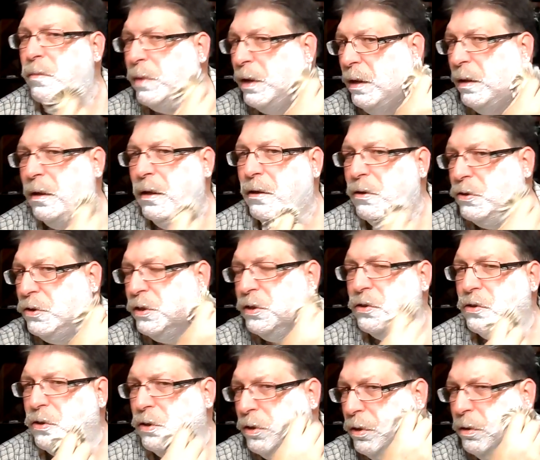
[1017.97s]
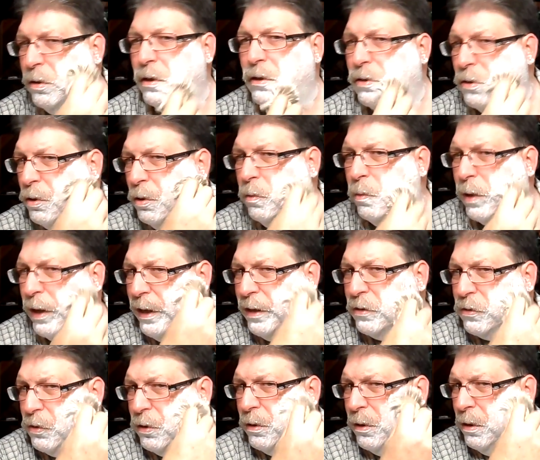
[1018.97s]
I may just do a
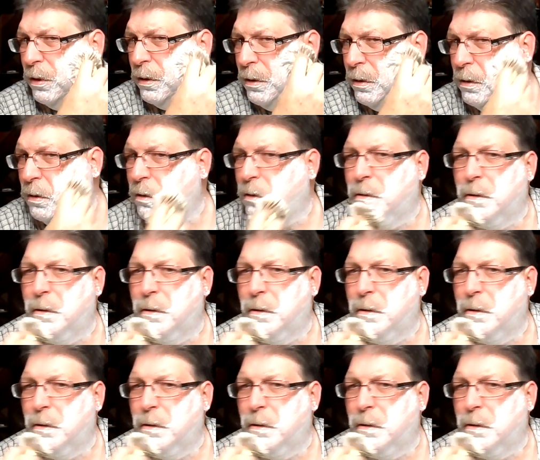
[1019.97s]
2-passer.